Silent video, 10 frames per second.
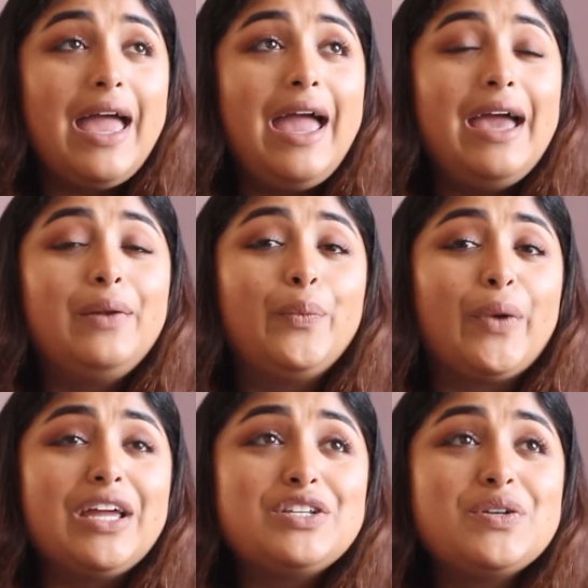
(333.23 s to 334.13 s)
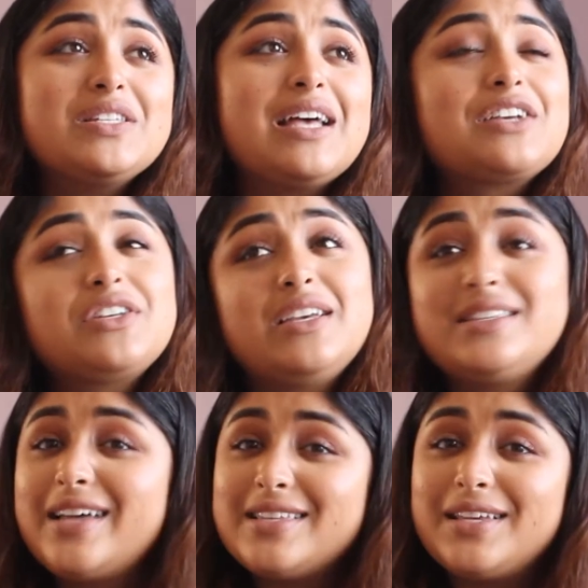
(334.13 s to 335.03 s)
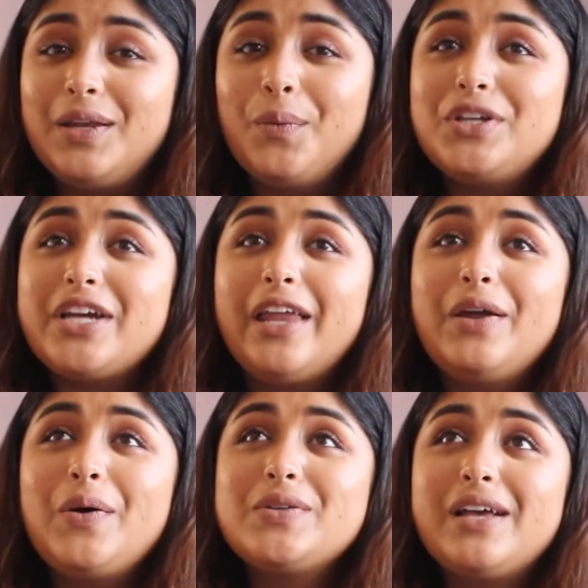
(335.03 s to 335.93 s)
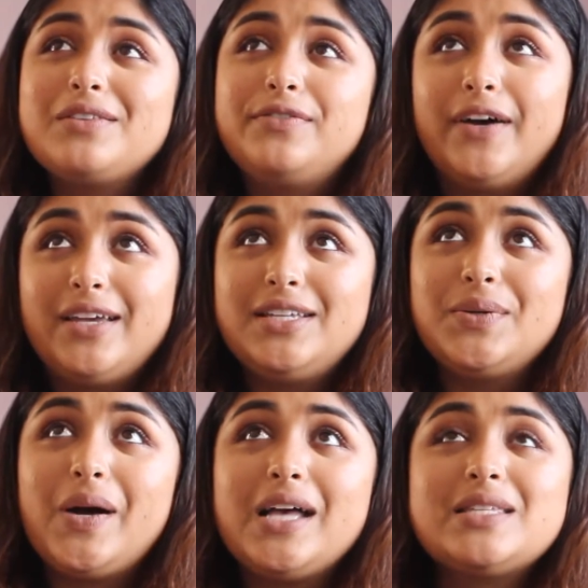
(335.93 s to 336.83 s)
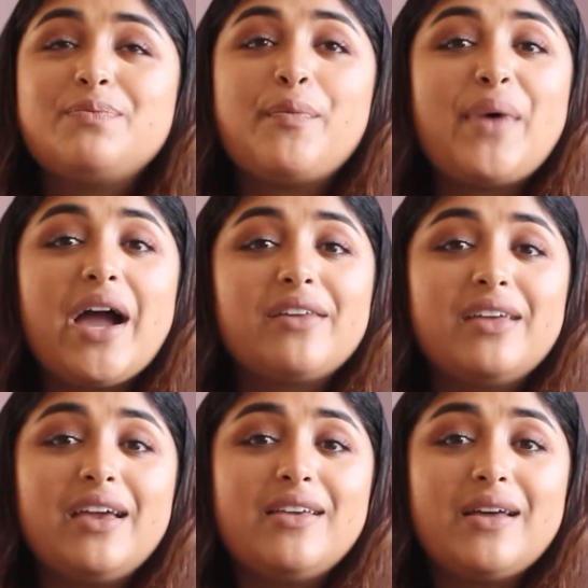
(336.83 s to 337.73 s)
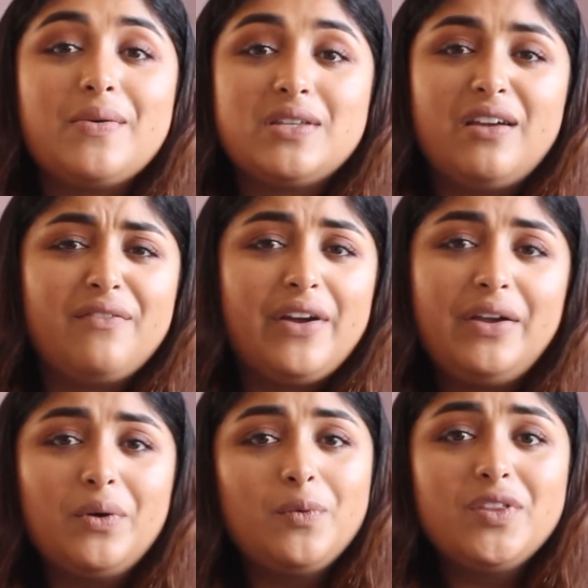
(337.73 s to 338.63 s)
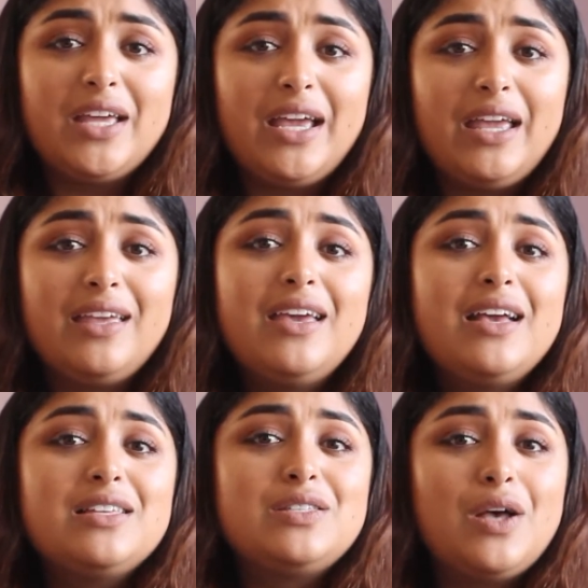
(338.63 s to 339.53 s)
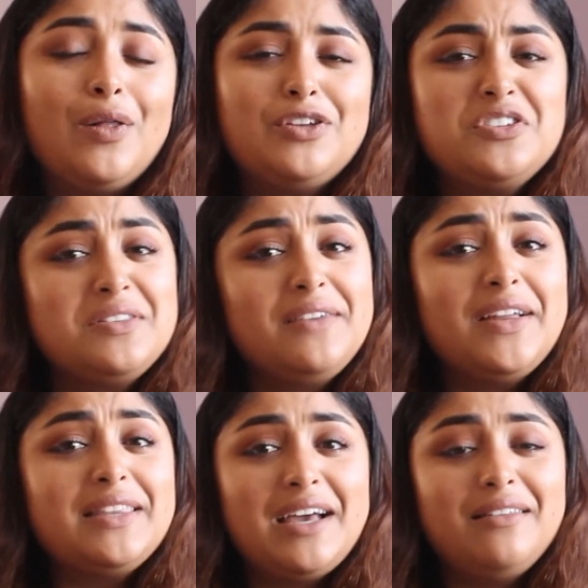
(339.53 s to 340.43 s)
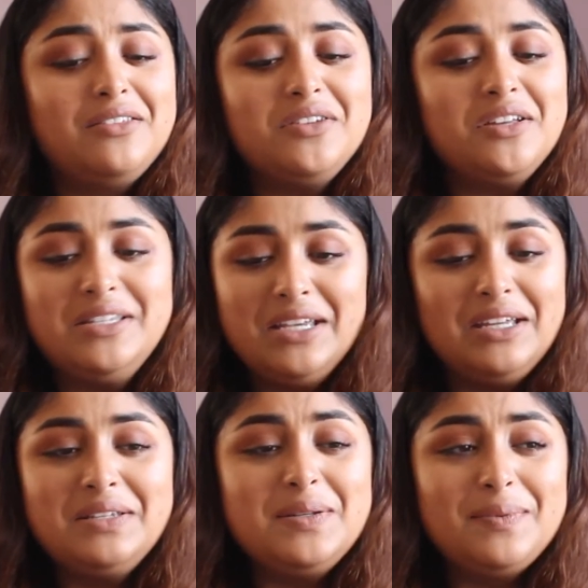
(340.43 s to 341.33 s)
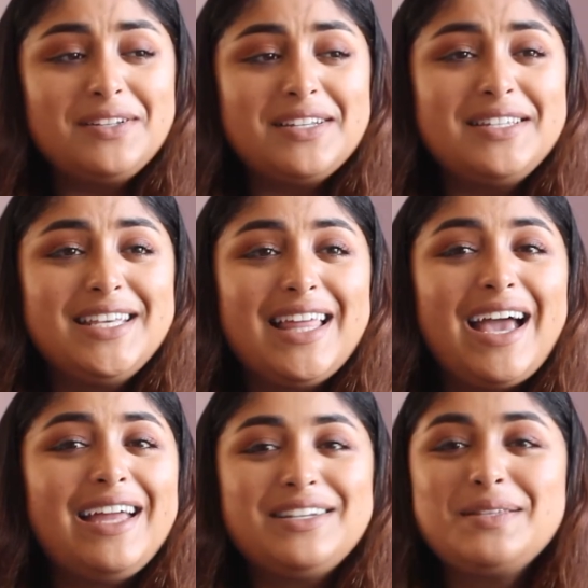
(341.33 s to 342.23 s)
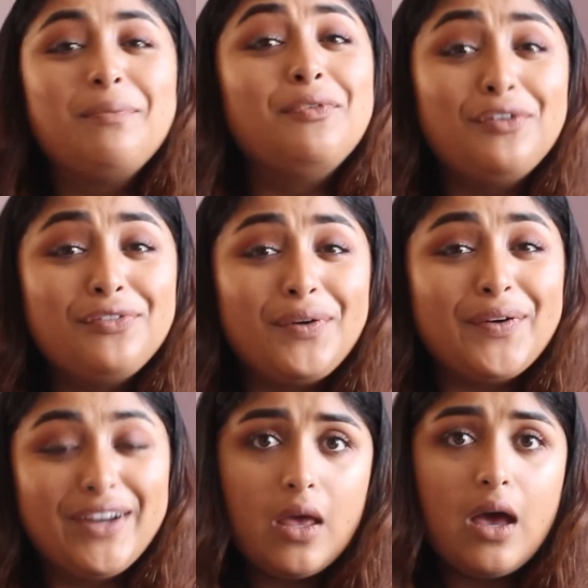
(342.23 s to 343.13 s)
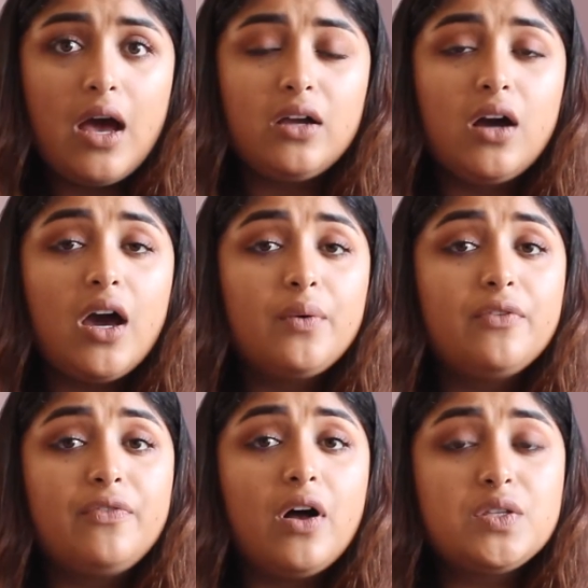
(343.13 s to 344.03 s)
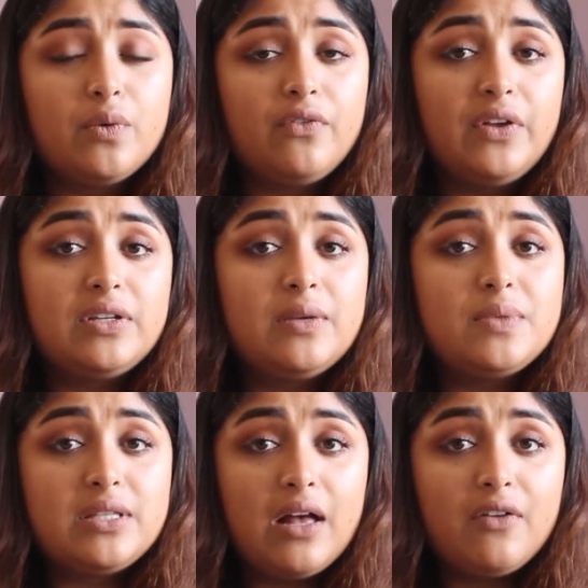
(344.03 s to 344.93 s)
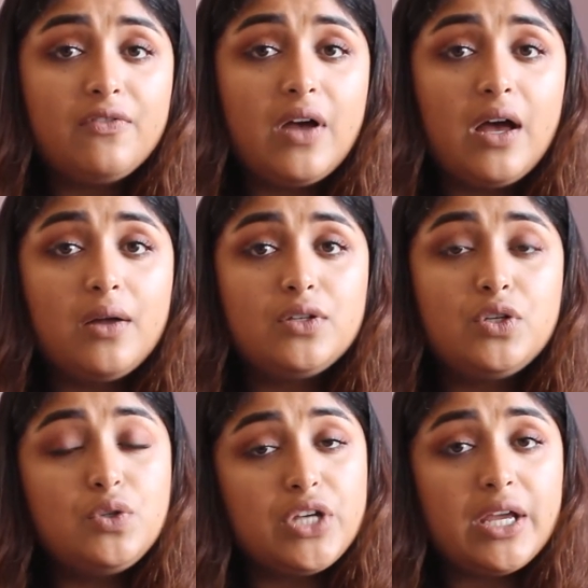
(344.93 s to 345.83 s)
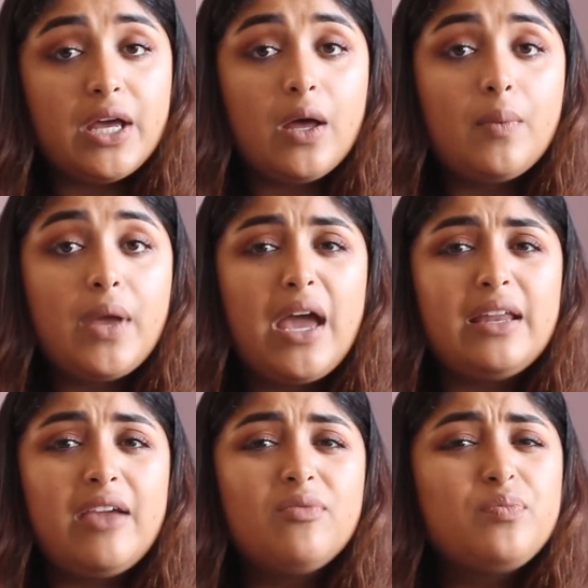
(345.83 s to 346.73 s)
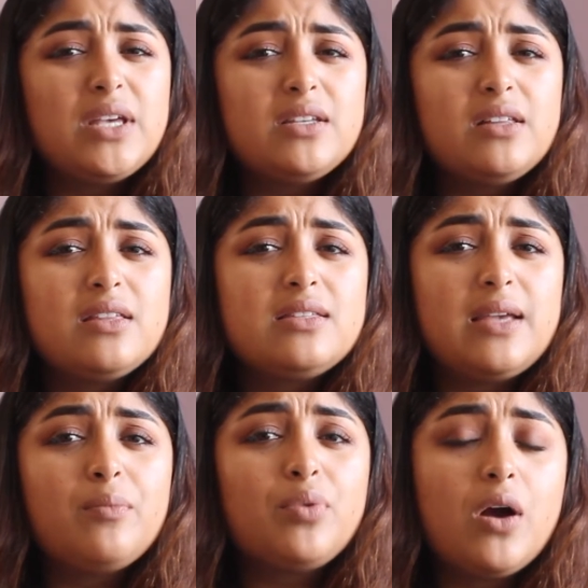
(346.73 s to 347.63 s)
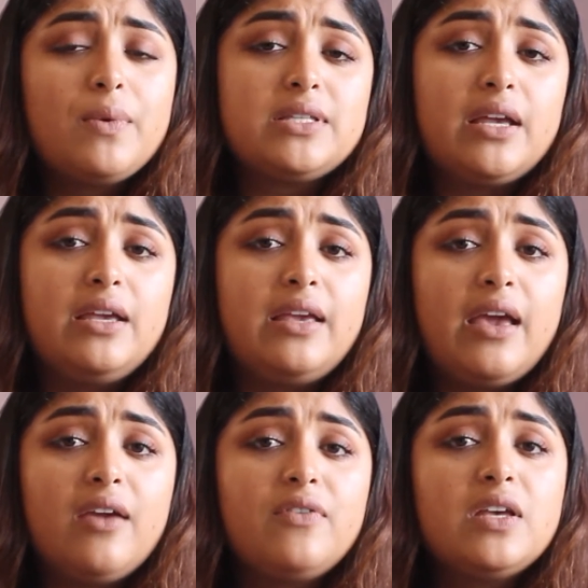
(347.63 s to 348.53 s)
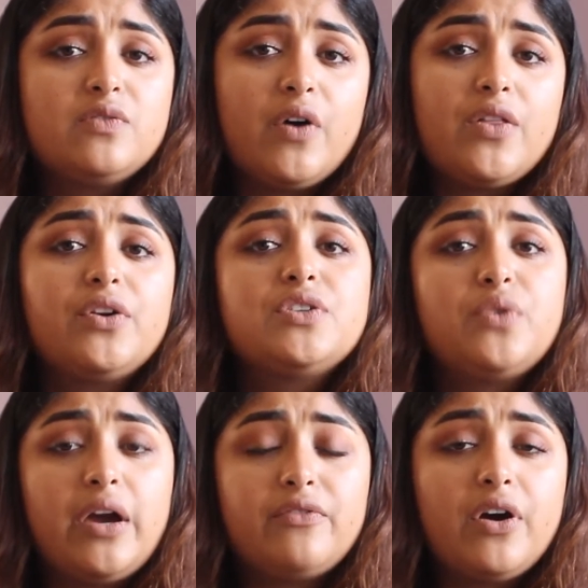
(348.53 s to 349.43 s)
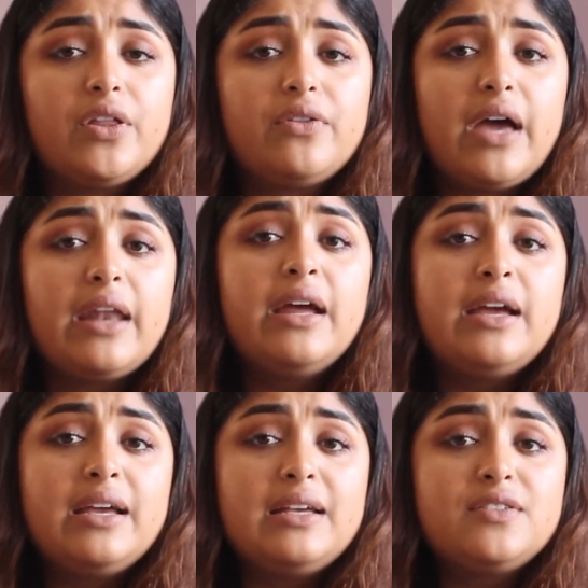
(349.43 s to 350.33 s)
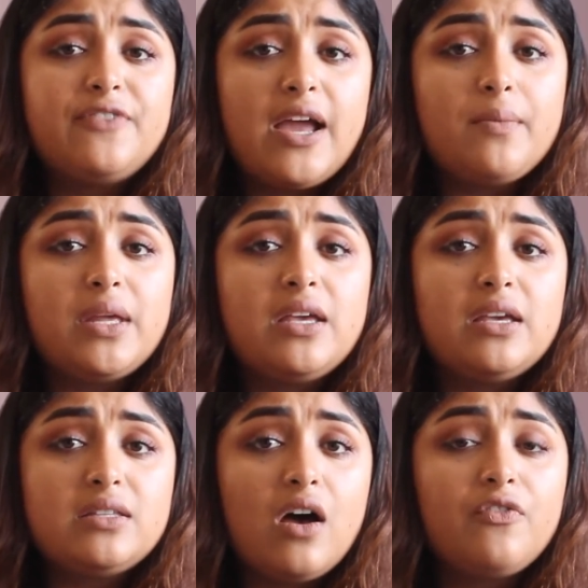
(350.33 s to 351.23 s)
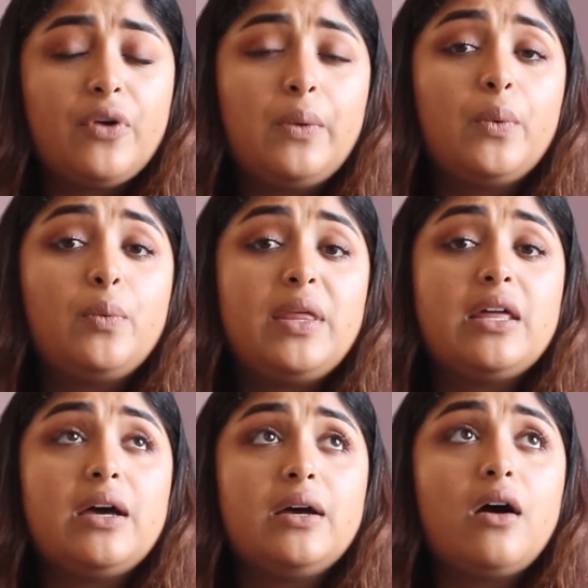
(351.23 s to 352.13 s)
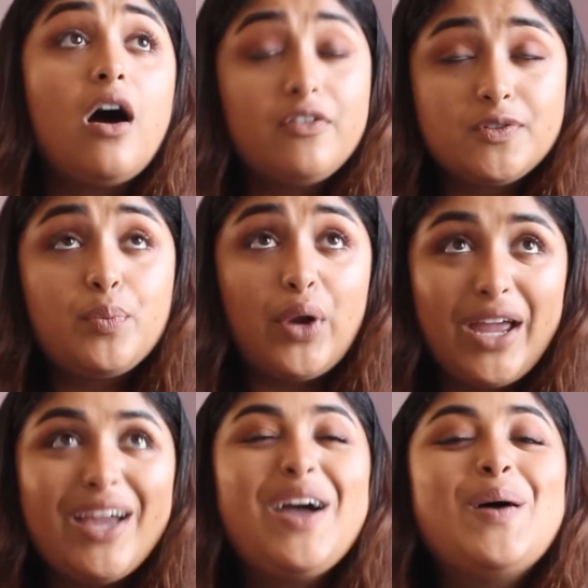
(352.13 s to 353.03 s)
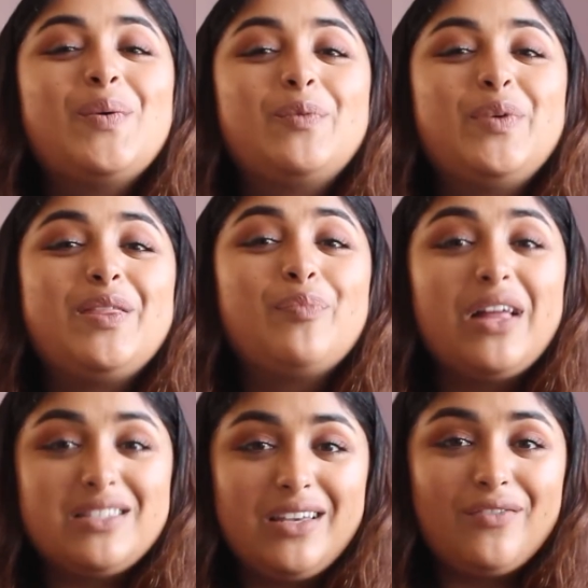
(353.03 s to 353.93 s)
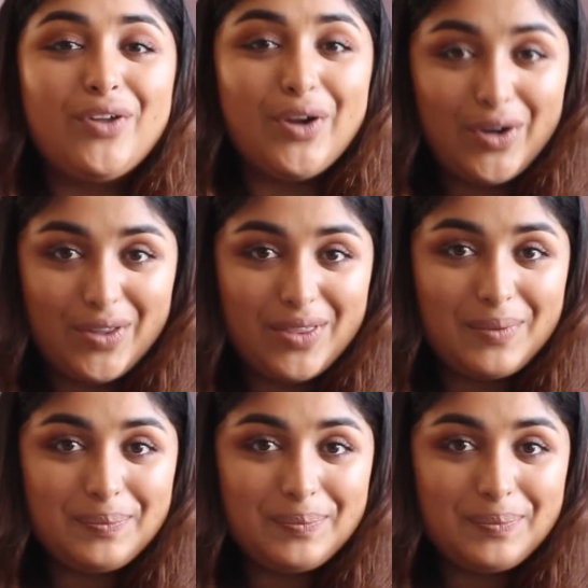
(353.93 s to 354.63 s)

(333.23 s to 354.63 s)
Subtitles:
And Rachel is actually his cousin, which I know sounds funky to us, but back then that was like a very normal thing. So let's just leave it at that. Let's not dig in too much into that and just move forward. God also revealed himself to Jacob and gave him basically the same promise that he gave his father, his grandfather, that his family, his offering would be the offspring, would be the blessing of the earth.